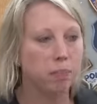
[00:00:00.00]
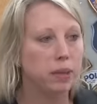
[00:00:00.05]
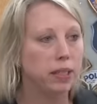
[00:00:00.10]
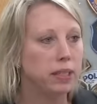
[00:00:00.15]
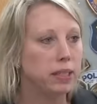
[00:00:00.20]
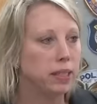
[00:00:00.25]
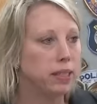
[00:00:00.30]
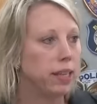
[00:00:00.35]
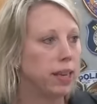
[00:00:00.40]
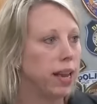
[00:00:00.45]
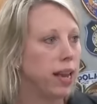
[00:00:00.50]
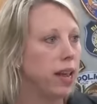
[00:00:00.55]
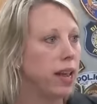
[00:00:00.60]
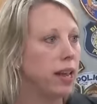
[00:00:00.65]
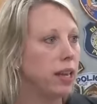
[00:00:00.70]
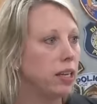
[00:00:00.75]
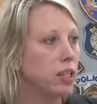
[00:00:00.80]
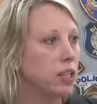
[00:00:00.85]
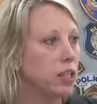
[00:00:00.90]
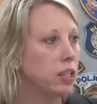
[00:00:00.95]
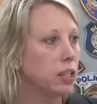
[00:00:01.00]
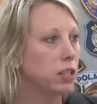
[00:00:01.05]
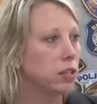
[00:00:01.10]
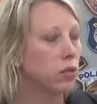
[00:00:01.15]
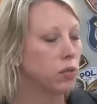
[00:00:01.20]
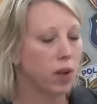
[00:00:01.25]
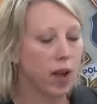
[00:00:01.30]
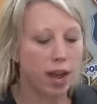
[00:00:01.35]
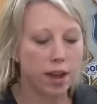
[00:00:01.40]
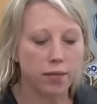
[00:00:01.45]
BCA agents
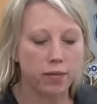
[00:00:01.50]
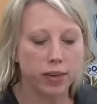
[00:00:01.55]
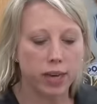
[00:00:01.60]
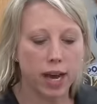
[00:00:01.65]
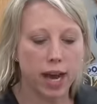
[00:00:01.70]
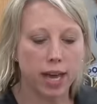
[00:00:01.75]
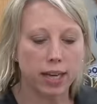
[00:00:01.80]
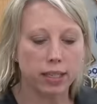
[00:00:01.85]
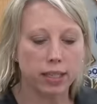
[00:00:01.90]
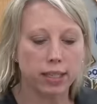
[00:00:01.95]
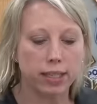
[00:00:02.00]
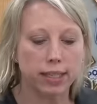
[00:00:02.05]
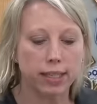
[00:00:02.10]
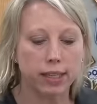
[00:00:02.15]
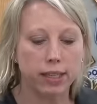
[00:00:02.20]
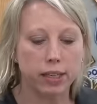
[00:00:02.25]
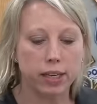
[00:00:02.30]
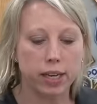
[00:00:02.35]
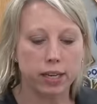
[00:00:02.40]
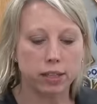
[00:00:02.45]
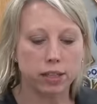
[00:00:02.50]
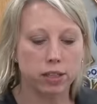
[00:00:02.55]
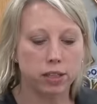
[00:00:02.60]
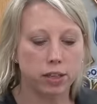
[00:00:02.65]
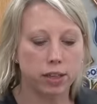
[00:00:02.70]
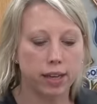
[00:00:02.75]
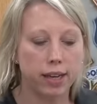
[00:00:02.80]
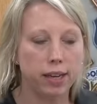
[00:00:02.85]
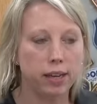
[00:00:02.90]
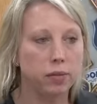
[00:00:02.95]
arrived on scene
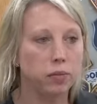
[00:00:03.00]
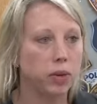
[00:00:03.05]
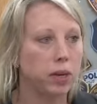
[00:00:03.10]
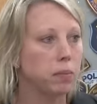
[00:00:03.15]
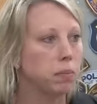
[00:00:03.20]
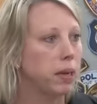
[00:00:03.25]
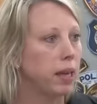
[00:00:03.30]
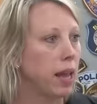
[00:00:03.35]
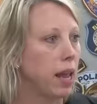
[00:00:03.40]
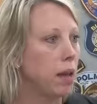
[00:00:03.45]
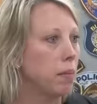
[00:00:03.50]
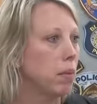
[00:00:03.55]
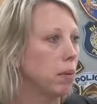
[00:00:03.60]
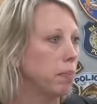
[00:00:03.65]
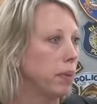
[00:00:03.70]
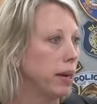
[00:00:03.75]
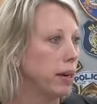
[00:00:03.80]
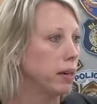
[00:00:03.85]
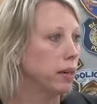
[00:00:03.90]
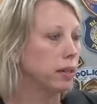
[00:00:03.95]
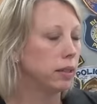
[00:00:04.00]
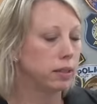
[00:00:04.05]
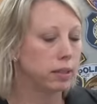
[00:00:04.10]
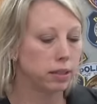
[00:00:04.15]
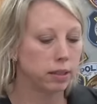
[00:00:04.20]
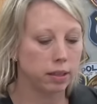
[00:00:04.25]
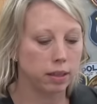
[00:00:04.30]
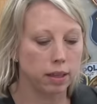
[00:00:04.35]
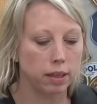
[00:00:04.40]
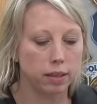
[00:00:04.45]
yesterday when it became
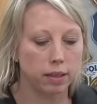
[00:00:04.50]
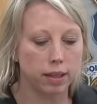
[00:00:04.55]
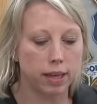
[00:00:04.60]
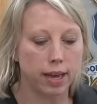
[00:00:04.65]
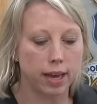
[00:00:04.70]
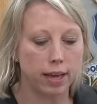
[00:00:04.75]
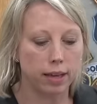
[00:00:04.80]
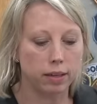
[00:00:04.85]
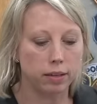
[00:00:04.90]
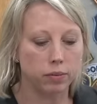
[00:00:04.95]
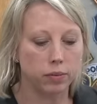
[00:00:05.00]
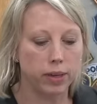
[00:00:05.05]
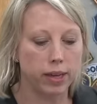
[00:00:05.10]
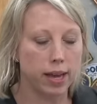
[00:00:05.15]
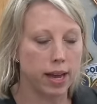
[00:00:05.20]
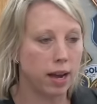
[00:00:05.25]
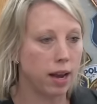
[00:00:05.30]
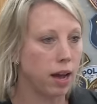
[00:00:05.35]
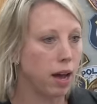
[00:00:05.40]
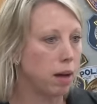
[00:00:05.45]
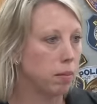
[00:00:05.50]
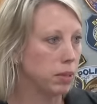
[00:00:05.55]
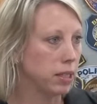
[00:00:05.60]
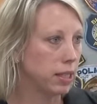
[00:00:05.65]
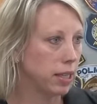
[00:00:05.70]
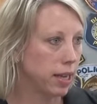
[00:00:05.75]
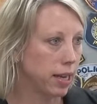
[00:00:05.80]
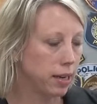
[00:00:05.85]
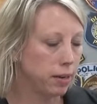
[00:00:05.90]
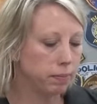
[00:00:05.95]
apparent that we had a
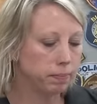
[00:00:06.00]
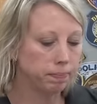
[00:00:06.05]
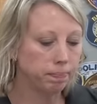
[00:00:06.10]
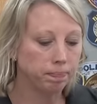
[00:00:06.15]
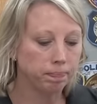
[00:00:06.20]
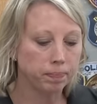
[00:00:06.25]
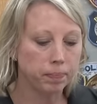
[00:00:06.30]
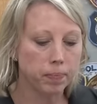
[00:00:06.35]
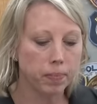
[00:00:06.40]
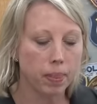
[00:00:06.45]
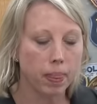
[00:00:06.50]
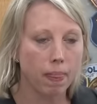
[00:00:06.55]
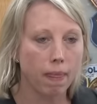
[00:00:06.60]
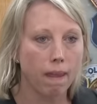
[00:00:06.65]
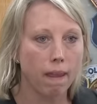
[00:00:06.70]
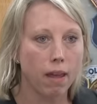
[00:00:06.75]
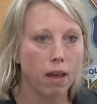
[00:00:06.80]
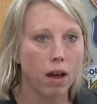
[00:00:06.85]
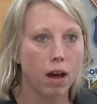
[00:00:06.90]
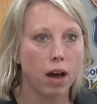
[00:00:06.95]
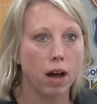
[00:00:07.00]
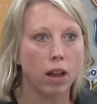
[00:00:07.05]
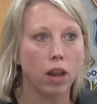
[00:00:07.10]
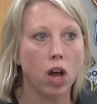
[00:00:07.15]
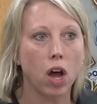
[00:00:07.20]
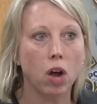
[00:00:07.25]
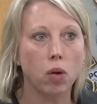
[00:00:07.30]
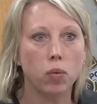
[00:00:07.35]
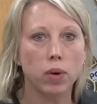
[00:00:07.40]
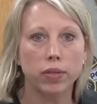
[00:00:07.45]
homicide.
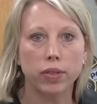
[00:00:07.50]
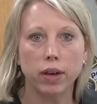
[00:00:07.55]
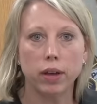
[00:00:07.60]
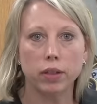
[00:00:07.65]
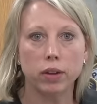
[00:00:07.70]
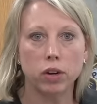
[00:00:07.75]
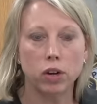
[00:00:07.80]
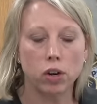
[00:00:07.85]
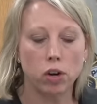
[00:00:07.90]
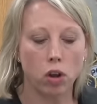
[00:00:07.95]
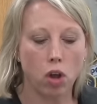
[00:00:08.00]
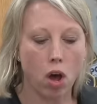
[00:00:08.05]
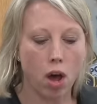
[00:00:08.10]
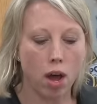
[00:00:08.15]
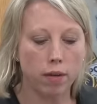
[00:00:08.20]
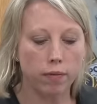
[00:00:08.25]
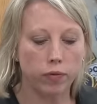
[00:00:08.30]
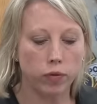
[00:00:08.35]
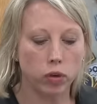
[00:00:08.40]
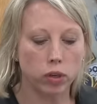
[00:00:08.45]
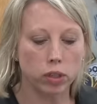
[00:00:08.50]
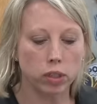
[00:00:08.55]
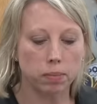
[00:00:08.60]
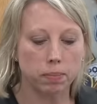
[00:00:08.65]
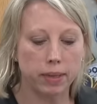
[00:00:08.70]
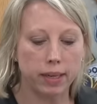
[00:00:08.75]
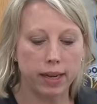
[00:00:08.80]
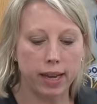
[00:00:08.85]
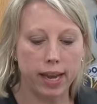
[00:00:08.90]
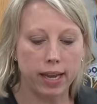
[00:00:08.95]
Along with other law
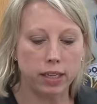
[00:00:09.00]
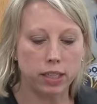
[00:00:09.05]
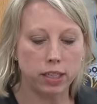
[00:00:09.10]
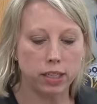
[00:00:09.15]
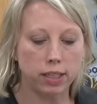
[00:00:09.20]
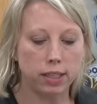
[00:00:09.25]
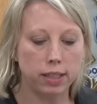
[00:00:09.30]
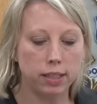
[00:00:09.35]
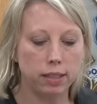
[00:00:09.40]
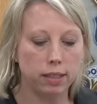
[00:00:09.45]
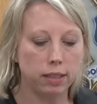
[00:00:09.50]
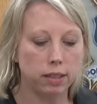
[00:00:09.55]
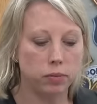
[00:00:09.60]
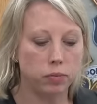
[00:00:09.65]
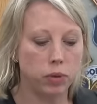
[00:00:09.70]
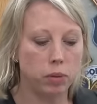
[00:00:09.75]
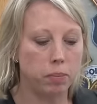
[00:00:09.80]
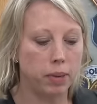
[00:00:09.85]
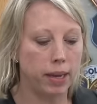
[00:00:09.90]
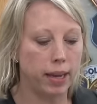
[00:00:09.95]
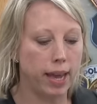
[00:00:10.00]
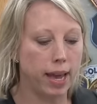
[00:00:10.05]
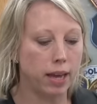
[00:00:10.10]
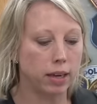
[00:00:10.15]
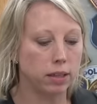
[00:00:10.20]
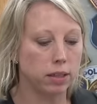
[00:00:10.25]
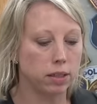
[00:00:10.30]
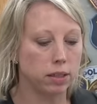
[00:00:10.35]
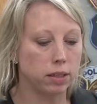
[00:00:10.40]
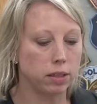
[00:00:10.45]
enforcement agencies, we
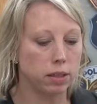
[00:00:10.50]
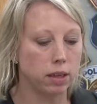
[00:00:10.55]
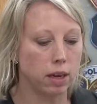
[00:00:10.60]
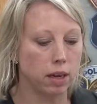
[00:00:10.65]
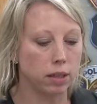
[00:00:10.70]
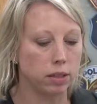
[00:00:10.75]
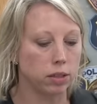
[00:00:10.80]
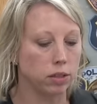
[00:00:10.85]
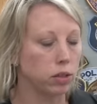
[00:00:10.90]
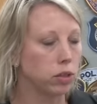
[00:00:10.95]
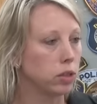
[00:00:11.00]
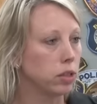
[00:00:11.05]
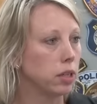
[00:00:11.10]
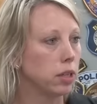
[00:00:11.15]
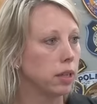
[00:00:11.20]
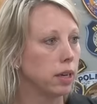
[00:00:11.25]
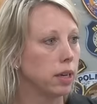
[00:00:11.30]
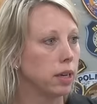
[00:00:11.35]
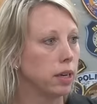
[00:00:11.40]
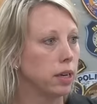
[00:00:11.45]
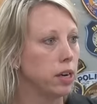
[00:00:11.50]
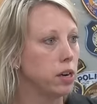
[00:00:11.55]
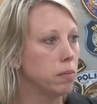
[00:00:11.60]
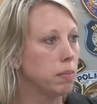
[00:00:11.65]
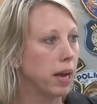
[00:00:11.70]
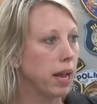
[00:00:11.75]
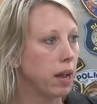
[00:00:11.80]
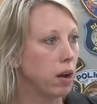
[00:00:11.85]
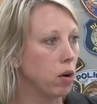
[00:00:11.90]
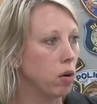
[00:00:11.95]
began to uh, search of the
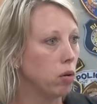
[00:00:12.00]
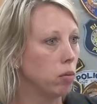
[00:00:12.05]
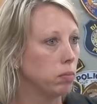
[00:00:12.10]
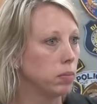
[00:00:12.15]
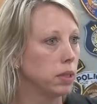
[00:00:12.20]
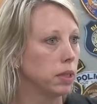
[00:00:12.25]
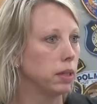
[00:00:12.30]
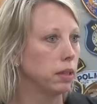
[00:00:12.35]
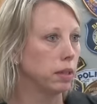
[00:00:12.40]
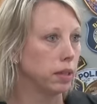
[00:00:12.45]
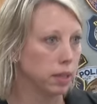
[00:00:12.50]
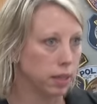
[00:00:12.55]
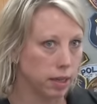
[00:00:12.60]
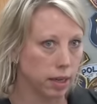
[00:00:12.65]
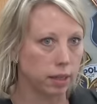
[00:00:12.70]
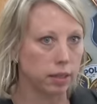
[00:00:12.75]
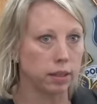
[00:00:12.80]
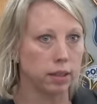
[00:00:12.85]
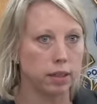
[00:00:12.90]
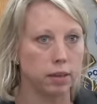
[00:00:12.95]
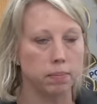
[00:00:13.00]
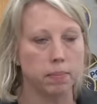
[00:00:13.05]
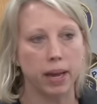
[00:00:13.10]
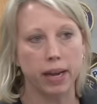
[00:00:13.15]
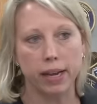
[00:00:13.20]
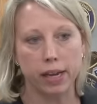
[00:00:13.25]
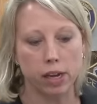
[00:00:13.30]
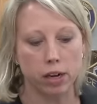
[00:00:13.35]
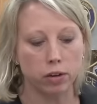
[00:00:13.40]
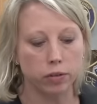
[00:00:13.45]
nearby homes and conducted
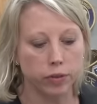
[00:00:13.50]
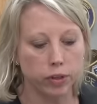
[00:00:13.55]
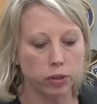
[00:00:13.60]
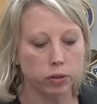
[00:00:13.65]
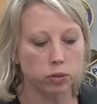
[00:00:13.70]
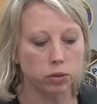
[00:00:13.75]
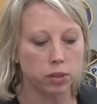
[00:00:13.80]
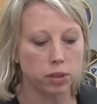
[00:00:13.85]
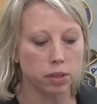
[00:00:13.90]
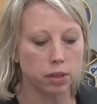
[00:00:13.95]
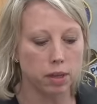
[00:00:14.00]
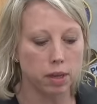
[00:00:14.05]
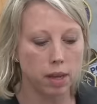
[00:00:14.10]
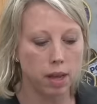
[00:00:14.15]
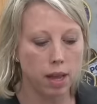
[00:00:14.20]
many interviews.